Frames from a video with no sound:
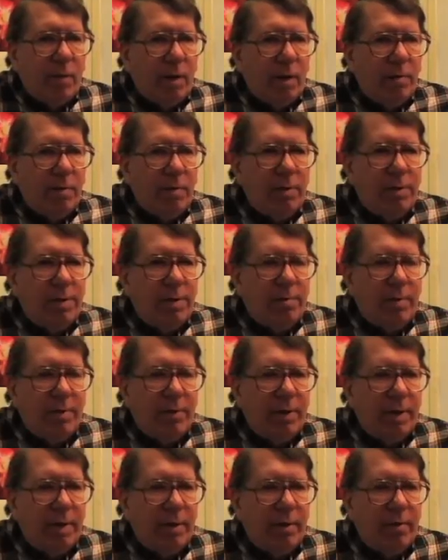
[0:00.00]
he was
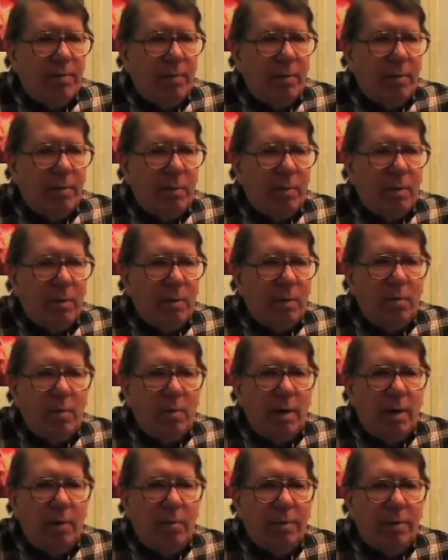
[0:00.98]
sympathetic for a little
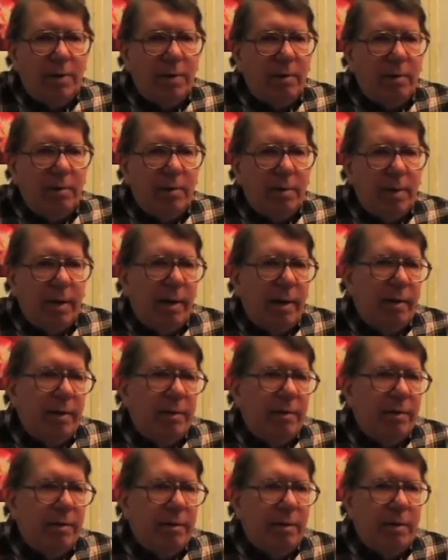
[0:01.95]
while, but then,
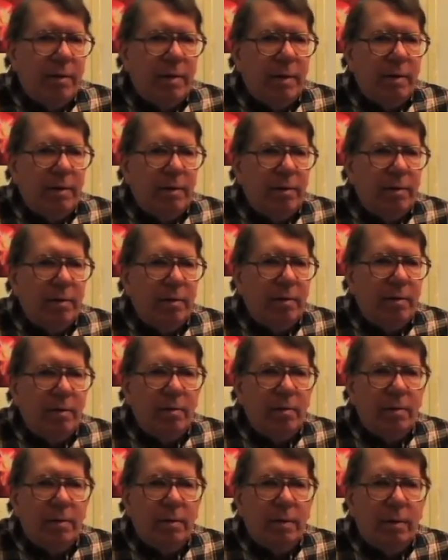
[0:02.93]
he turned against the
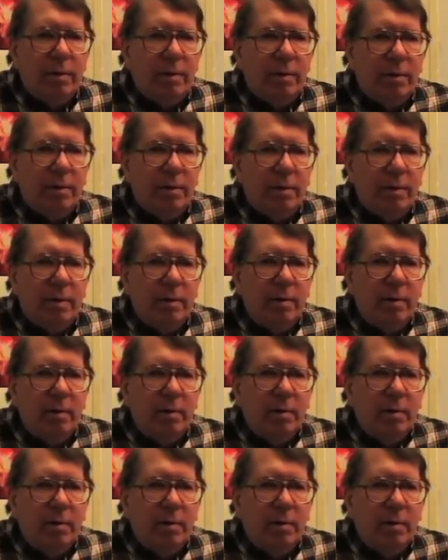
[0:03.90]
whole genetic thing.